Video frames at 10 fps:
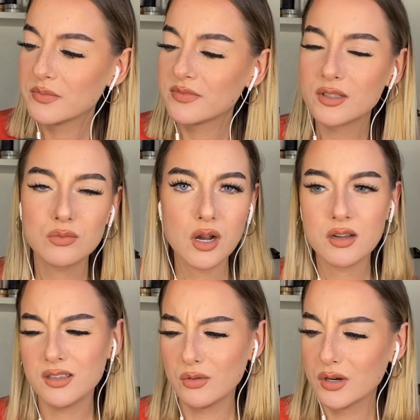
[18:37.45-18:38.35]
The
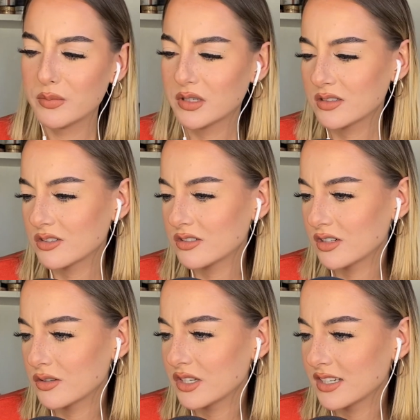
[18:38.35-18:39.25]
Rocky Horror Picture Show,
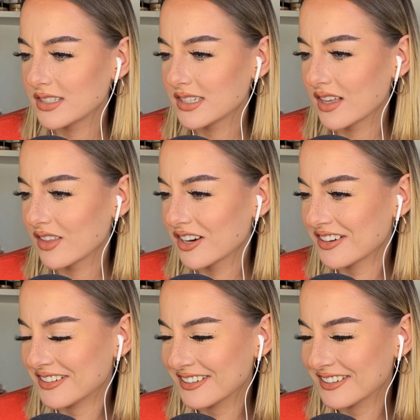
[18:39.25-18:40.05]
get it together.